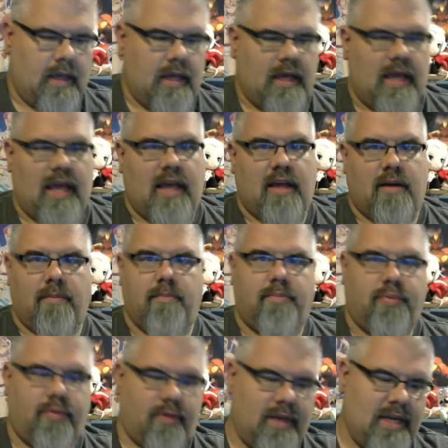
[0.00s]
In
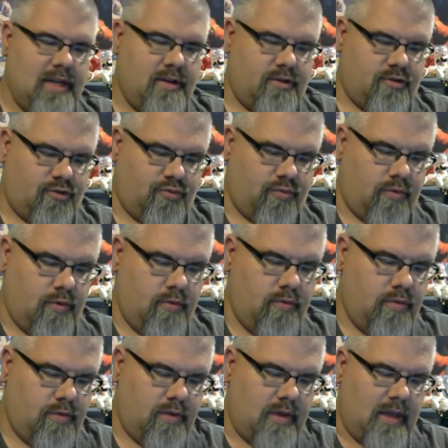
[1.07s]
complete
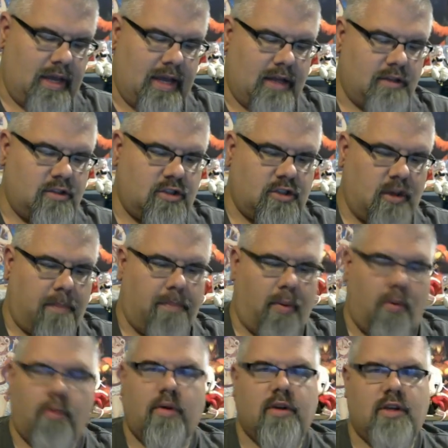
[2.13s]
truth,
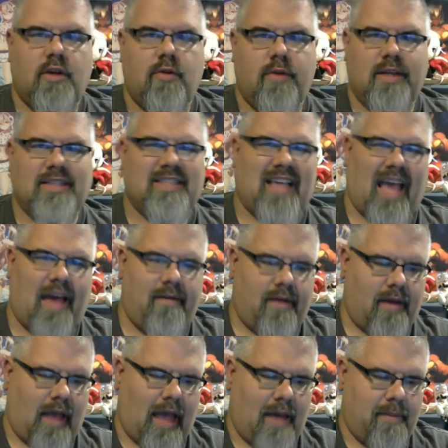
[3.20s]
support units have a
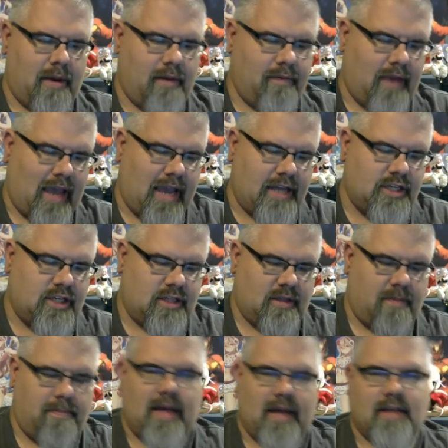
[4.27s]
habit of aging the
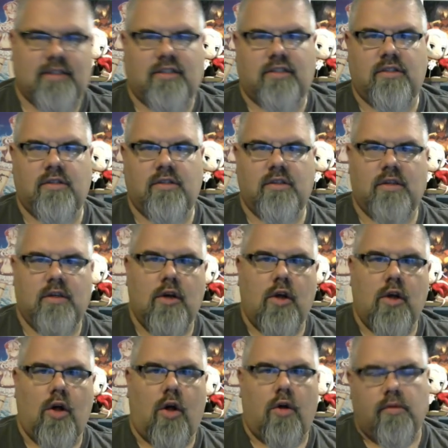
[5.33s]
best
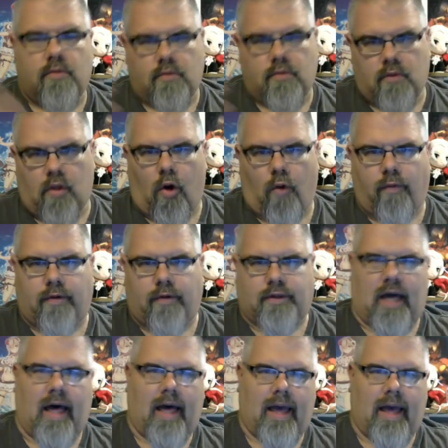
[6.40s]
over
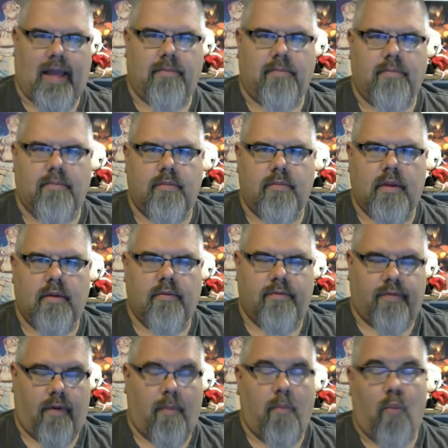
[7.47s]
time,
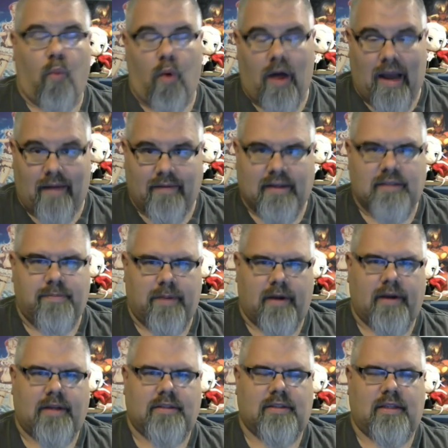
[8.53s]
from what I've
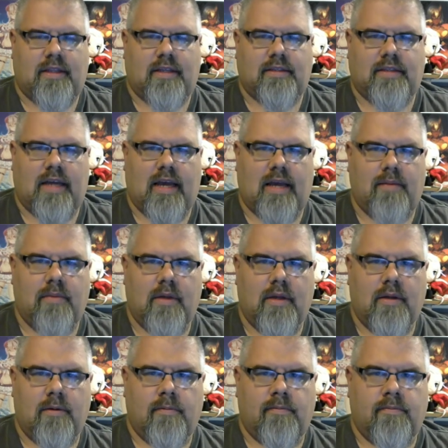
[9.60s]
experienced in this game.
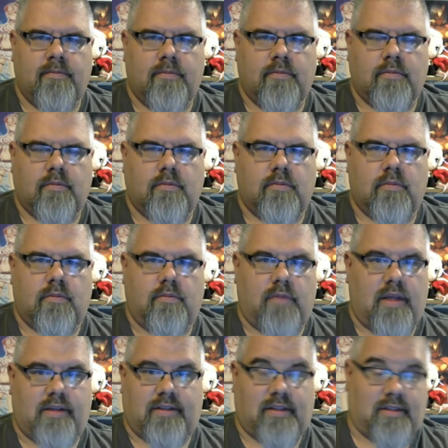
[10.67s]

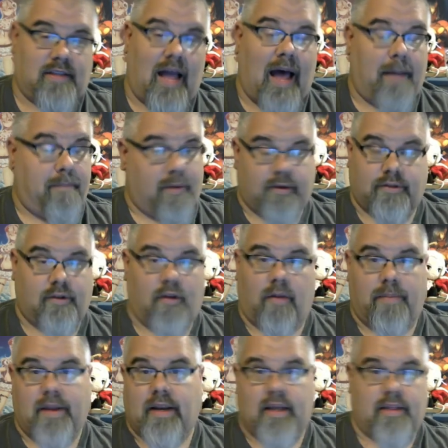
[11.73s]
This is not personal
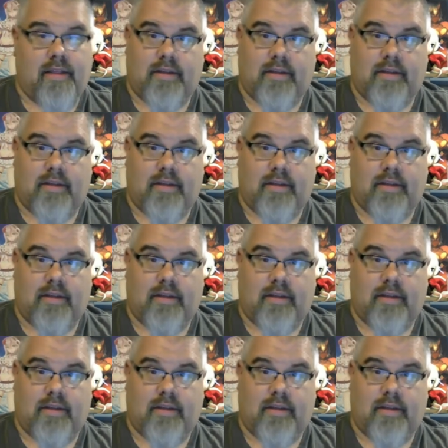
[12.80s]
opinion.